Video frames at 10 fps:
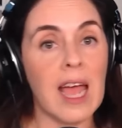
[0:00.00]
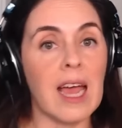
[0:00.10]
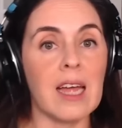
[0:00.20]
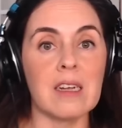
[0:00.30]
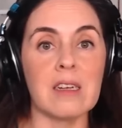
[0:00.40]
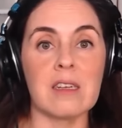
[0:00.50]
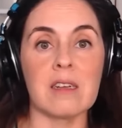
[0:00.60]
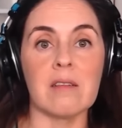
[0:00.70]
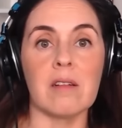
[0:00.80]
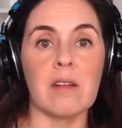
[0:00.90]
and
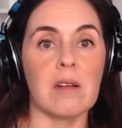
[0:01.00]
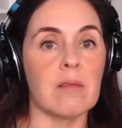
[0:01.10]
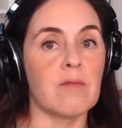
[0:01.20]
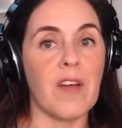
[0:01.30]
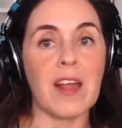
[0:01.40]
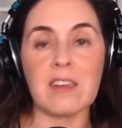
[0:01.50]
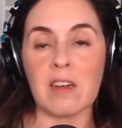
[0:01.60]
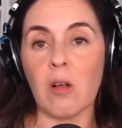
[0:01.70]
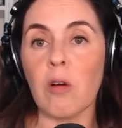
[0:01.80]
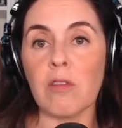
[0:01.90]

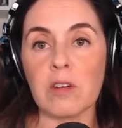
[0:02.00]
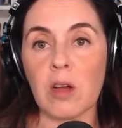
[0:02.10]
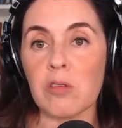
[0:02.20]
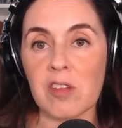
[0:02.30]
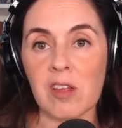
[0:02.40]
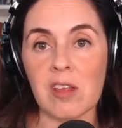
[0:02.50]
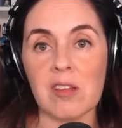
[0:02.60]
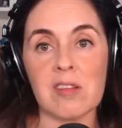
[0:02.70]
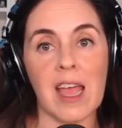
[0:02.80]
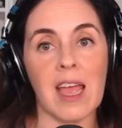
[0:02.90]
fentanyl
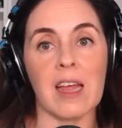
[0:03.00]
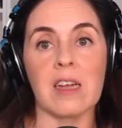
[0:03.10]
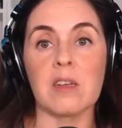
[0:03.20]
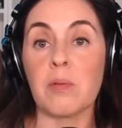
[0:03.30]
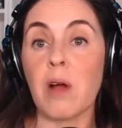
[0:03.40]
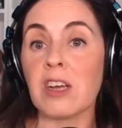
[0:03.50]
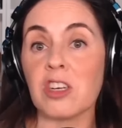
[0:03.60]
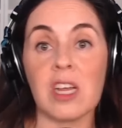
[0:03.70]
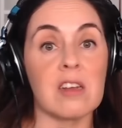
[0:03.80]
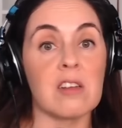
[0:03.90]
overdoses and
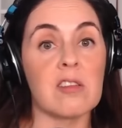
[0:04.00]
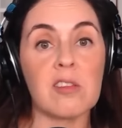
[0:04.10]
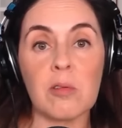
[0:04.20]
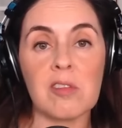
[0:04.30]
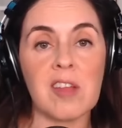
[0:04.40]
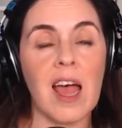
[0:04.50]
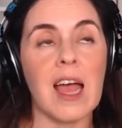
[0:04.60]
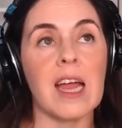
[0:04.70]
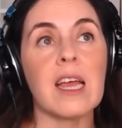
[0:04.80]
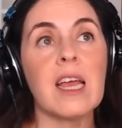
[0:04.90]
depression and
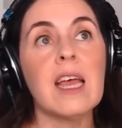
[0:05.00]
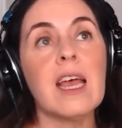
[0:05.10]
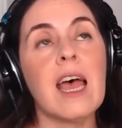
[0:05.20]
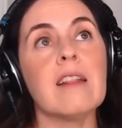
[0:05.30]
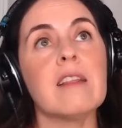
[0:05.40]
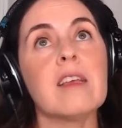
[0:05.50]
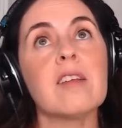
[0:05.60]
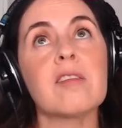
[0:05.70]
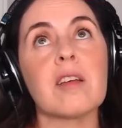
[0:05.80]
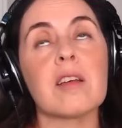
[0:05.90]
suicide. And
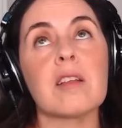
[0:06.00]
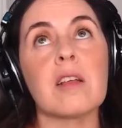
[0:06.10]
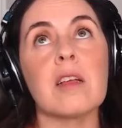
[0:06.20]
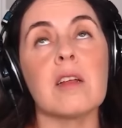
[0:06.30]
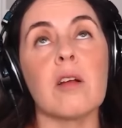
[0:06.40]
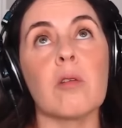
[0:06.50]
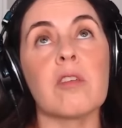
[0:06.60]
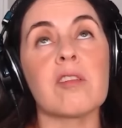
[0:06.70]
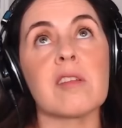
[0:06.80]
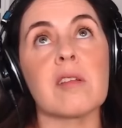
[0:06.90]
these, you know,
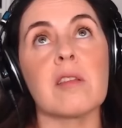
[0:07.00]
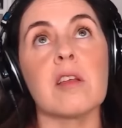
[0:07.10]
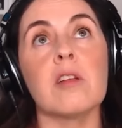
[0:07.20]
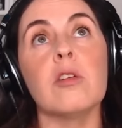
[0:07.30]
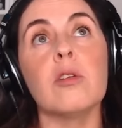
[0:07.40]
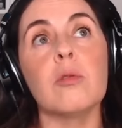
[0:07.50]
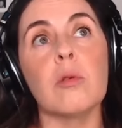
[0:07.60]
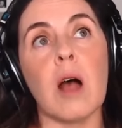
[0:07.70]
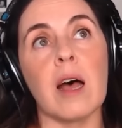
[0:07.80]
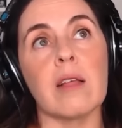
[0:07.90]
this, the new
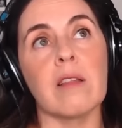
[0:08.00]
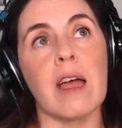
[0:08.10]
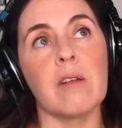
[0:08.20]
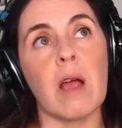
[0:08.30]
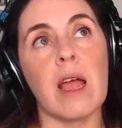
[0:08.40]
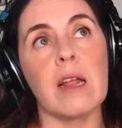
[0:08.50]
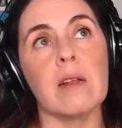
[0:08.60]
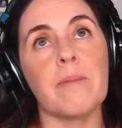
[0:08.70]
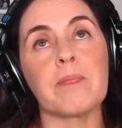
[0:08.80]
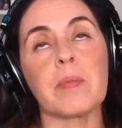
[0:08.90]
online
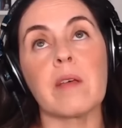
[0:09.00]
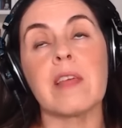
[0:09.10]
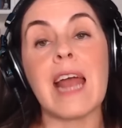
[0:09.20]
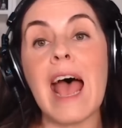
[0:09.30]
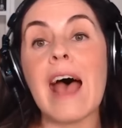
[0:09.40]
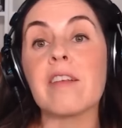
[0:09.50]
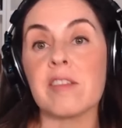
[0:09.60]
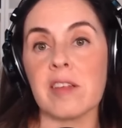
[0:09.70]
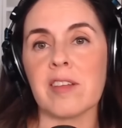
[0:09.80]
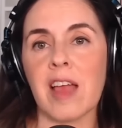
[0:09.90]
right that
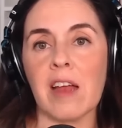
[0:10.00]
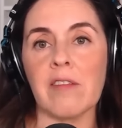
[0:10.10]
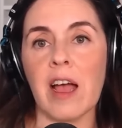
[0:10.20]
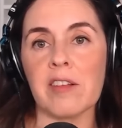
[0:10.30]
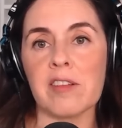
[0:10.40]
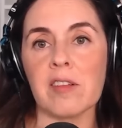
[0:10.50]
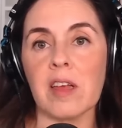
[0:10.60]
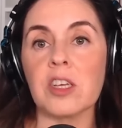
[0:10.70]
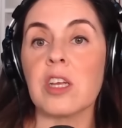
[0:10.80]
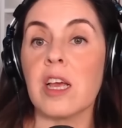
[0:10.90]
has this kind of
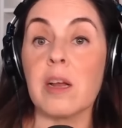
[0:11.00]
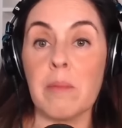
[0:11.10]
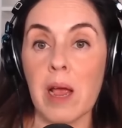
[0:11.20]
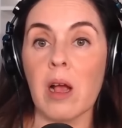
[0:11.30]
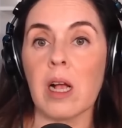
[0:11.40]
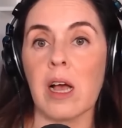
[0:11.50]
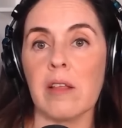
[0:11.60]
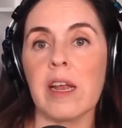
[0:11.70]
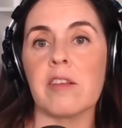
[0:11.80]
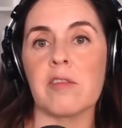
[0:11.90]
isolation in America
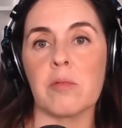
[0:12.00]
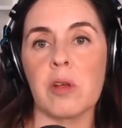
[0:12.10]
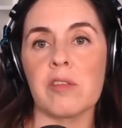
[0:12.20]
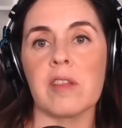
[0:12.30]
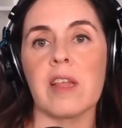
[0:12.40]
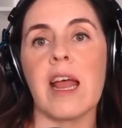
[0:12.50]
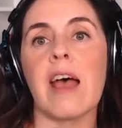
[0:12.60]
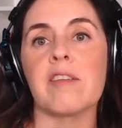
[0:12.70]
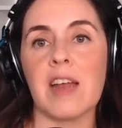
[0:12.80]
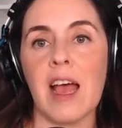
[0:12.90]
that has arisen, that
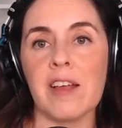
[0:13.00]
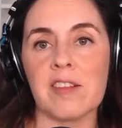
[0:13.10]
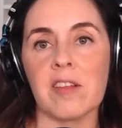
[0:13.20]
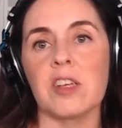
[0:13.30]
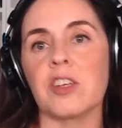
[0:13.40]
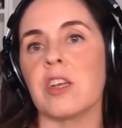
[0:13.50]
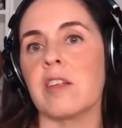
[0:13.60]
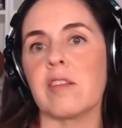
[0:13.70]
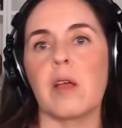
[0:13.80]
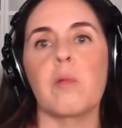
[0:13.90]
has an
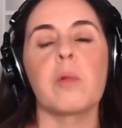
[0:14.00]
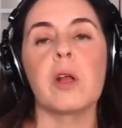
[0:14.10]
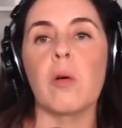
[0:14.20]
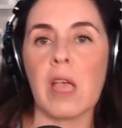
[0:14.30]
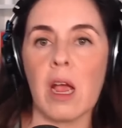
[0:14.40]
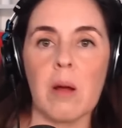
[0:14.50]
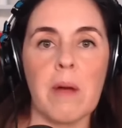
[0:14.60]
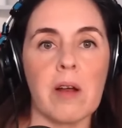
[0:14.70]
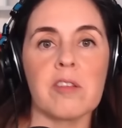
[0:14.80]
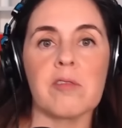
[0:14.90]
isolationist, like, we don't care
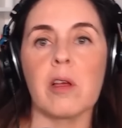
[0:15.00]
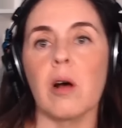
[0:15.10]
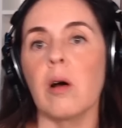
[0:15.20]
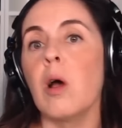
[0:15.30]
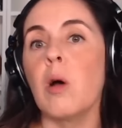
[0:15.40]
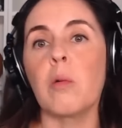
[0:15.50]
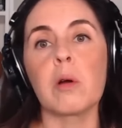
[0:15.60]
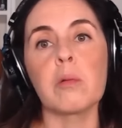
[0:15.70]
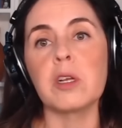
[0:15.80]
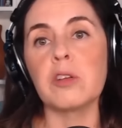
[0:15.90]
about Israel.
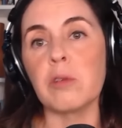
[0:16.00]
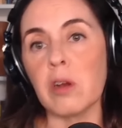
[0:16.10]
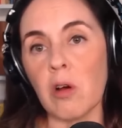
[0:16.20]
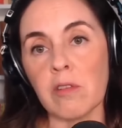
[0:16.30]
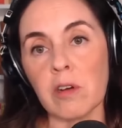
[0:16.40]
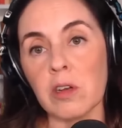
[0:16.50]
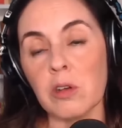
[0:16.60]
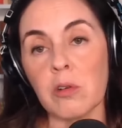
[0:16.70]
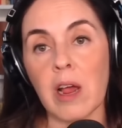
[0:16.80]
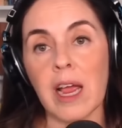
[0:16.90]
What are we doing over in
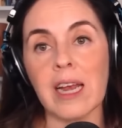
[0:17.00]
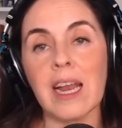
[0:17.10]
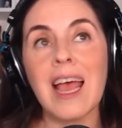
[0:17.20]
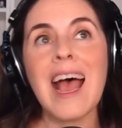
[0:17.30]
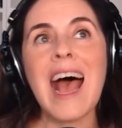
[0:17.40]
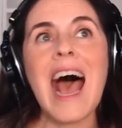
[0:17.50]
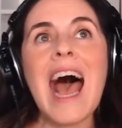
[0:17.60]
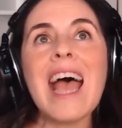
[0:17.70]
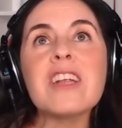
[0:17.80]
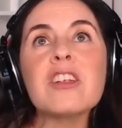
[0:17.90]
Ukraine?
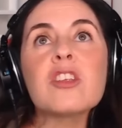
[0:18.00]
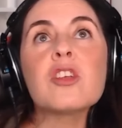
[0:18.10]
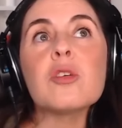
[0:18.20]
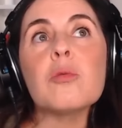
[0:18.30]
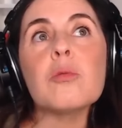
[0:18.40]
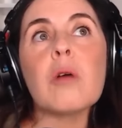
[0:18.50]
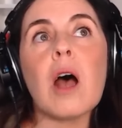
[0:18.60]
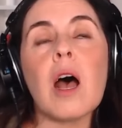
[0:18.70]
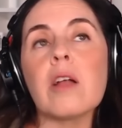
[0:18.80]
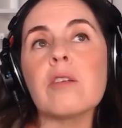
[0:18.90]
I do
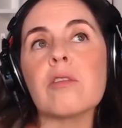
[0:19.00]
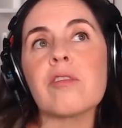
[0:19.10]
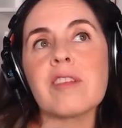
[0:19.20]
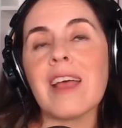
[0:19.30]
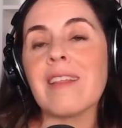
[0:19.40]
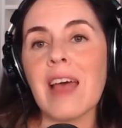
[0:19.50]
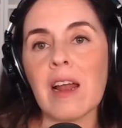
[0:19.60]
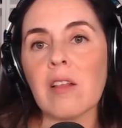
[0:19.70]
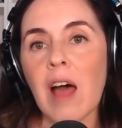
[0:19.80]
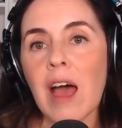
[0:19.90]
understand that
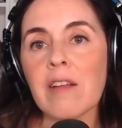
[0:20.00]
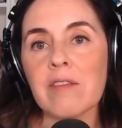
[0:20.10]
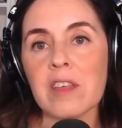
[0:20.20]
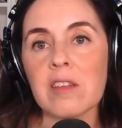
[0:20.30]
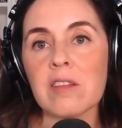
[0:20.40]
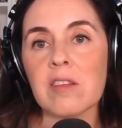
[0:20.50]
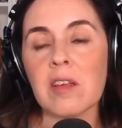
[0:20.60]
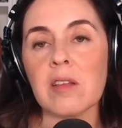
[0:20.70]
a lot of these